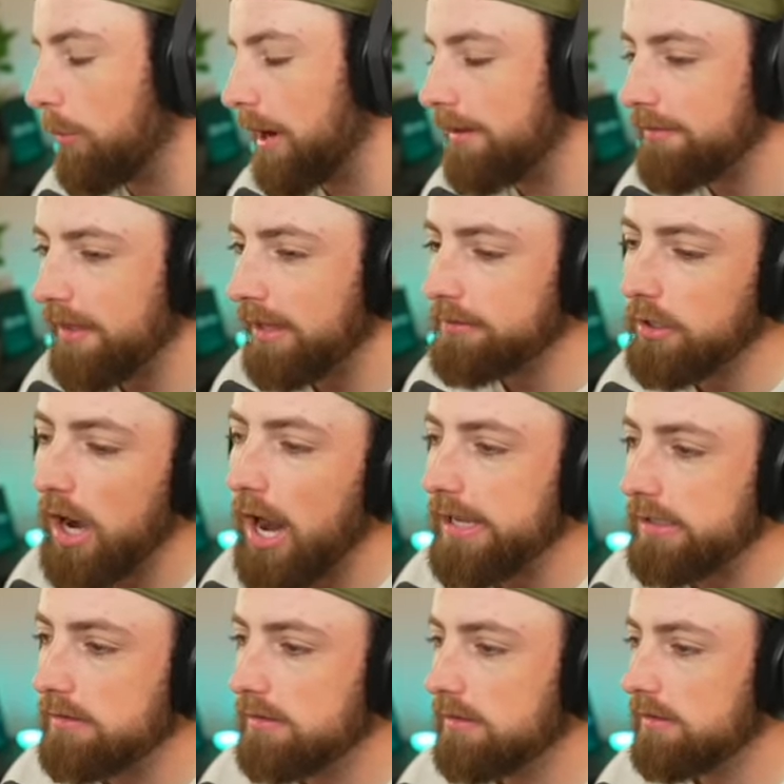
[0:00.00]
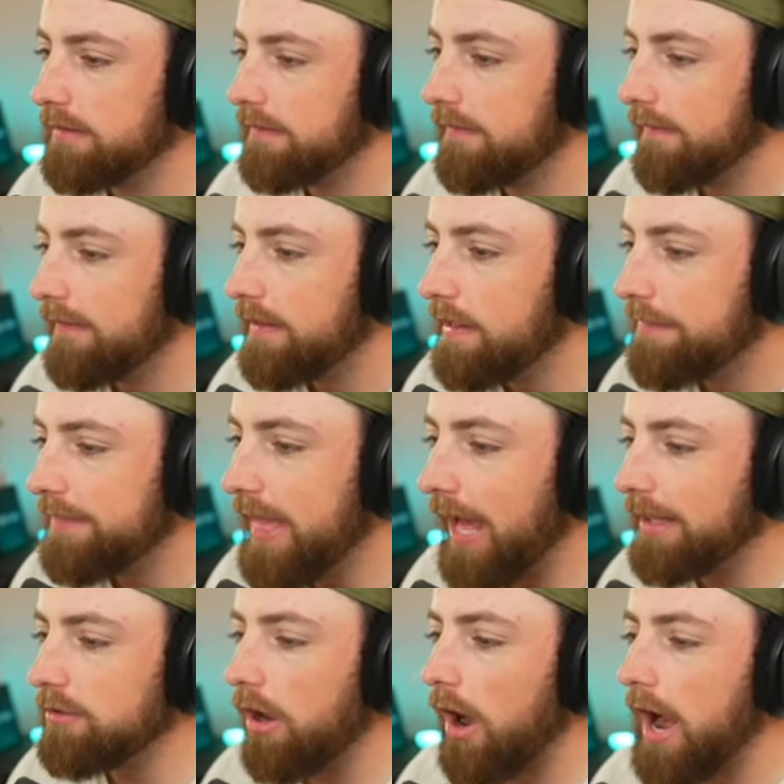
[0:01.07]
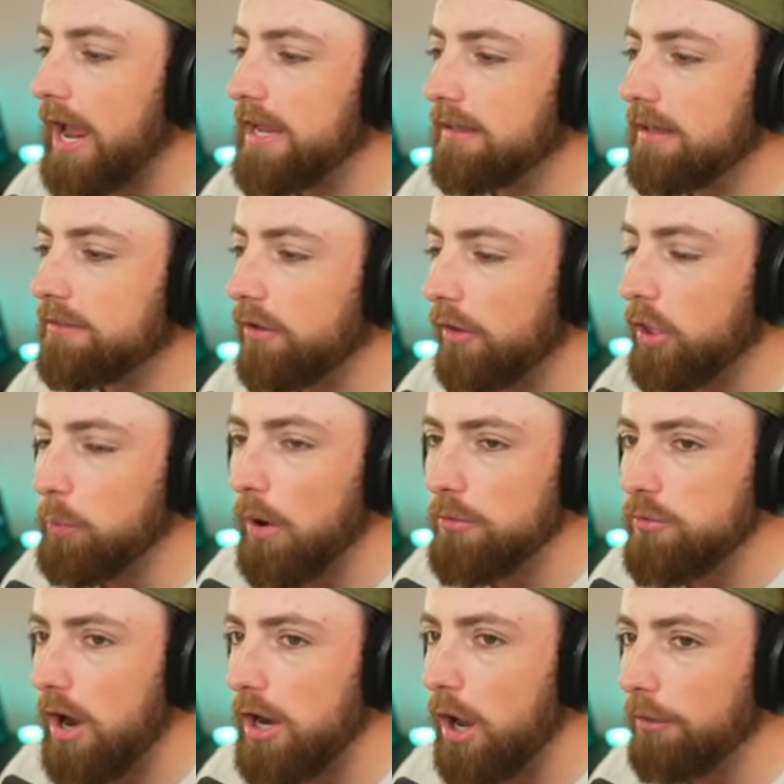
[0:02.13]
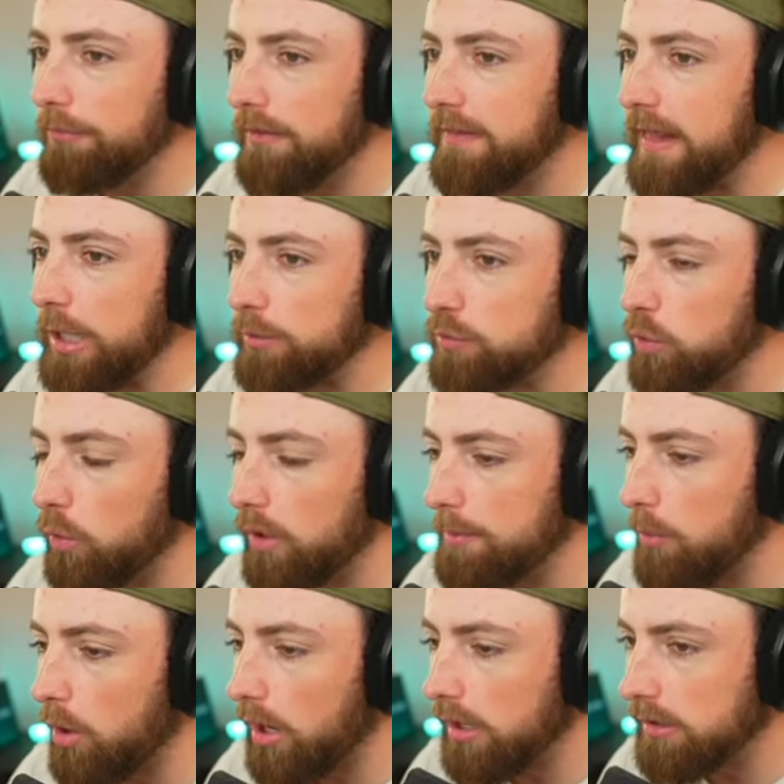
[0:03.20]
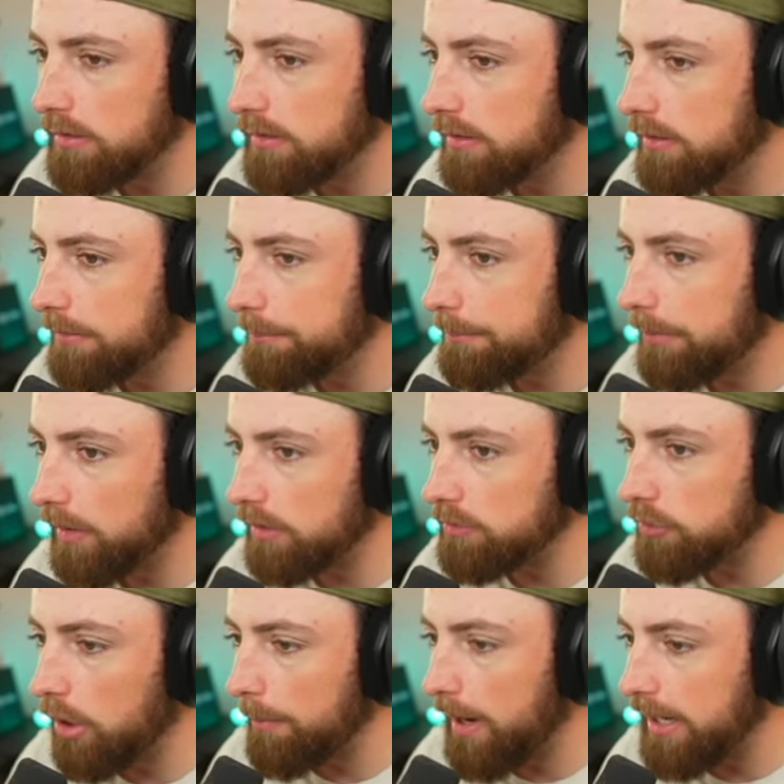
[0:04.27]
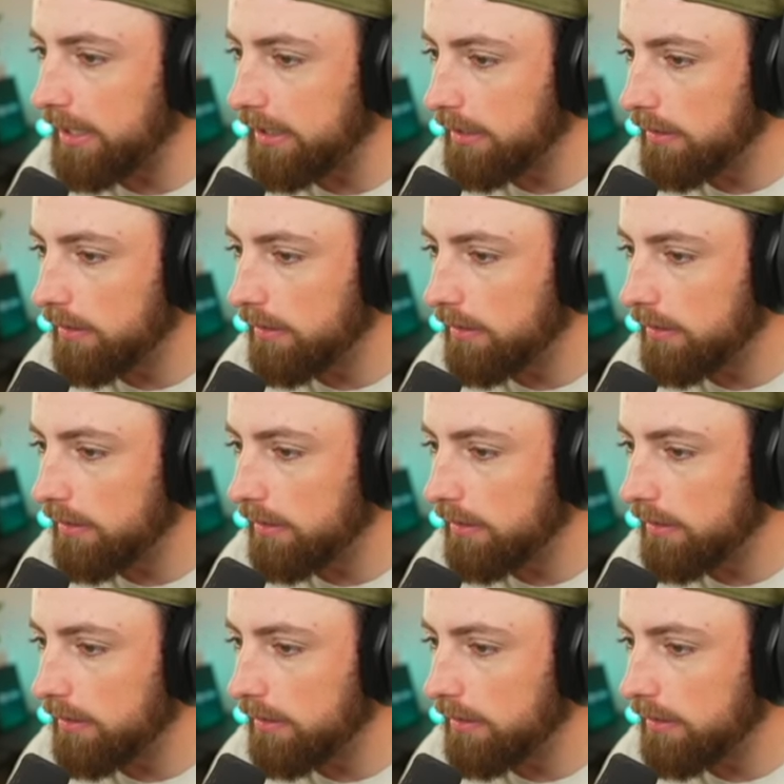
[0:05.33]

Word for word: whatever. That's all right. That's all right. It's only one run. Hopefully they don't score anymore. But let's go, Mighty.